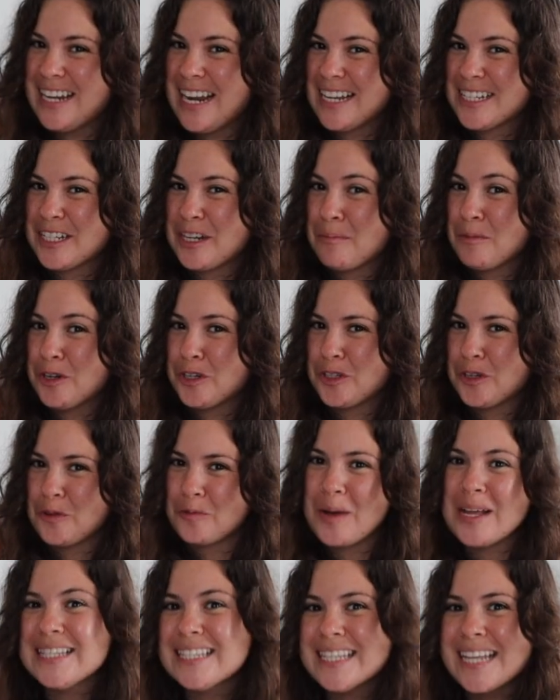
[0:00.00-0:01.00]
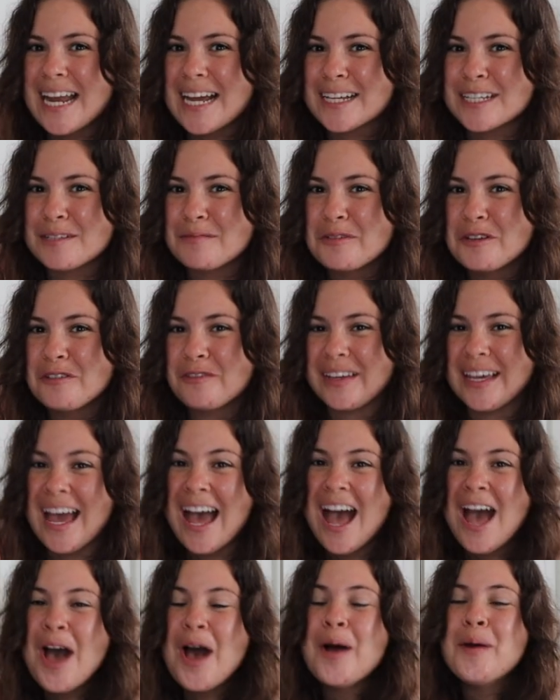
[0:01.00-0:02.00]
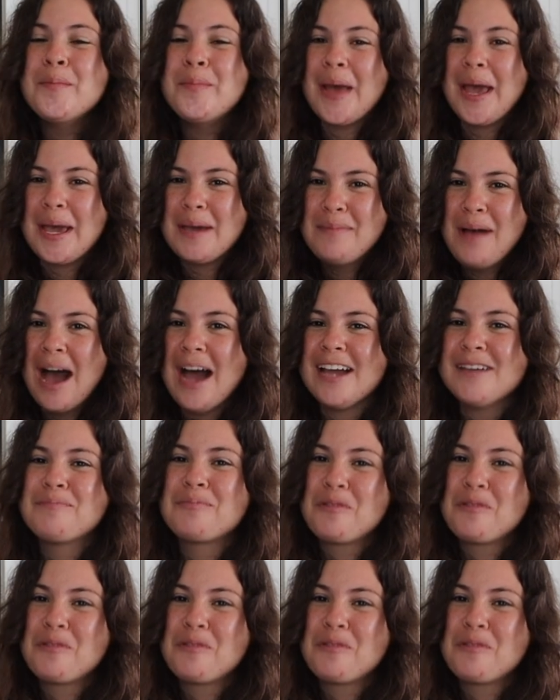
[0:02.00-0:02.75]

the next commercial? When's the next movie? Babe, I